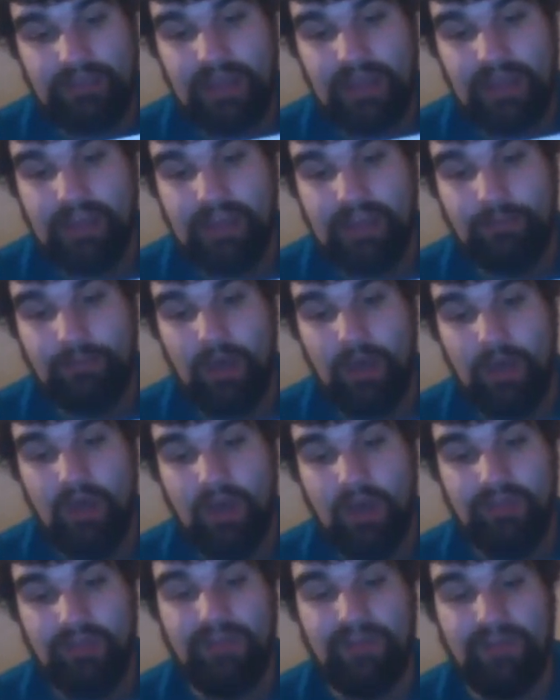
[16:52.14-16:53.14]
dodgeball,
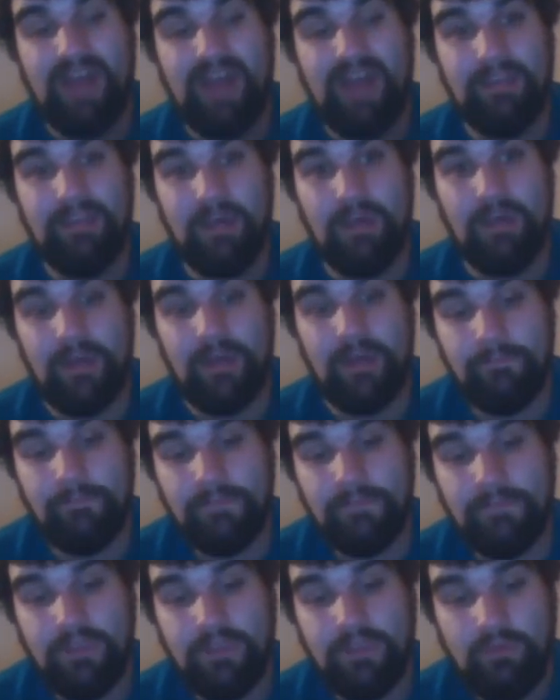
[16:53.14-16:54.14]
and volleyball,
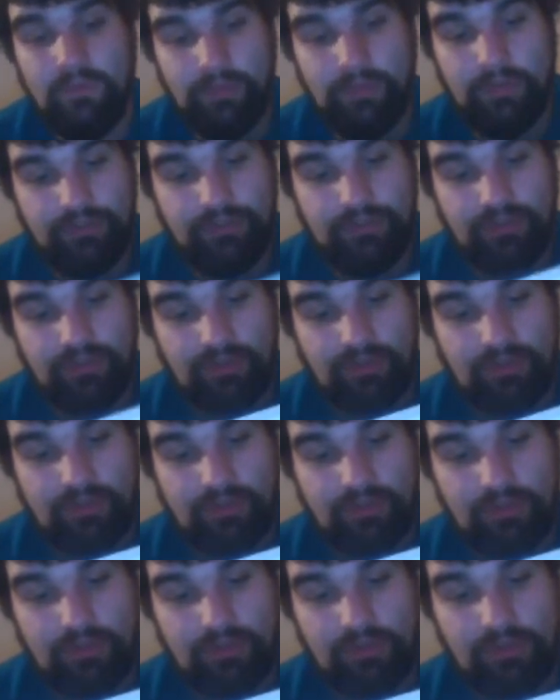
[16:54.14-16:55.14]
which,
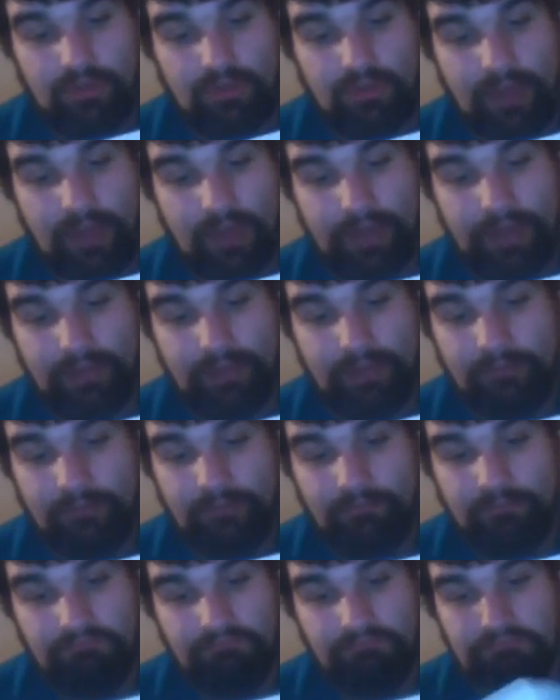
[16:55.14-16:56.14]
I mean,
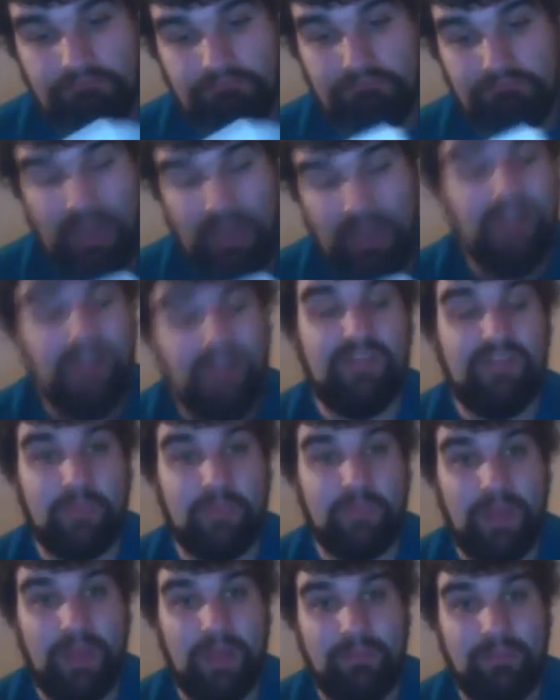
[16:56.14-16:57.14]
I don't have a
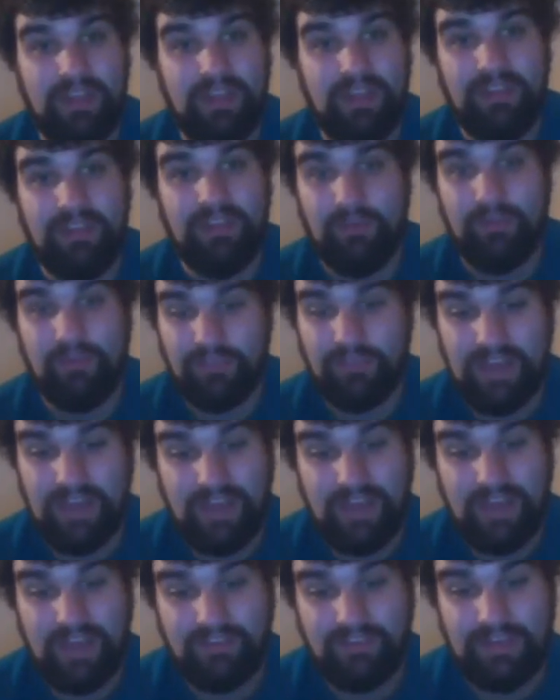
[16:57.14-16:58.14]
problem with any of those. And
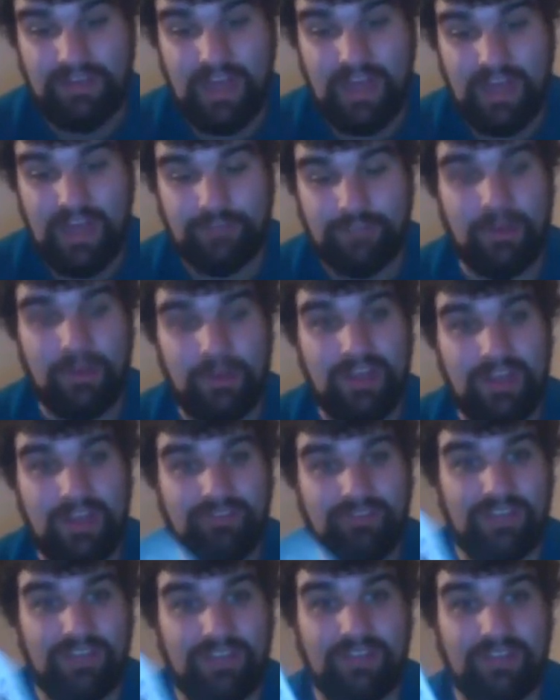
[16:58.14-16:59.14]
honestly, dodgeball actually
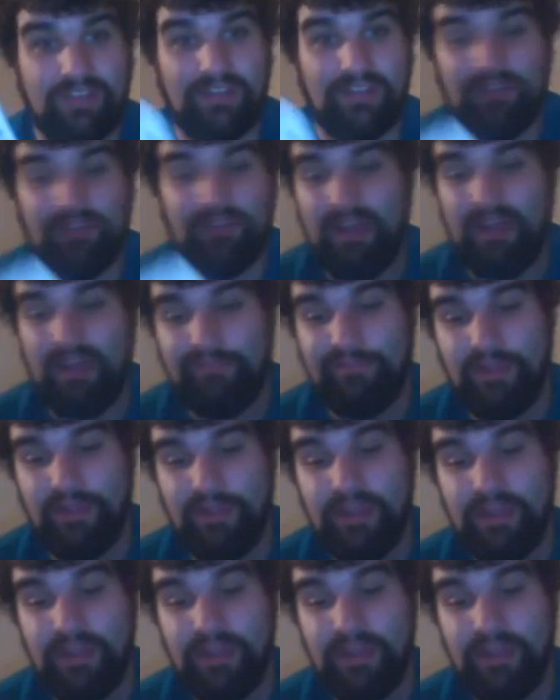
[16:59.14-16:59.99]
sounds like it's a lot of fun.